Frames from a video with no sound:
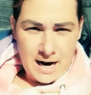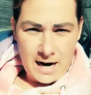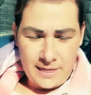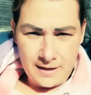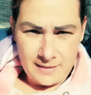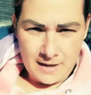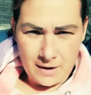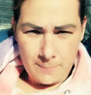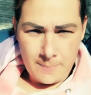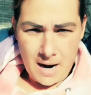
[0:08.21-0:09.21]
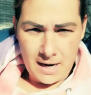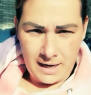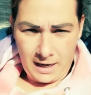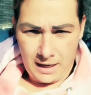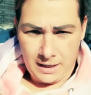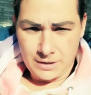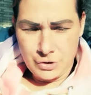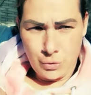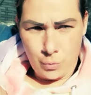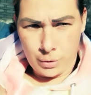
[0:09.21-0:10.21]
I think that are my
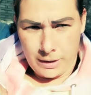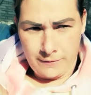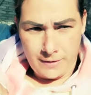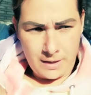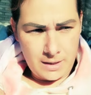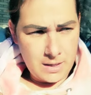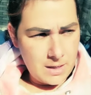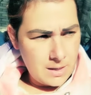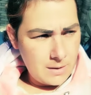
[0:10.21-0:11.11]
age, or even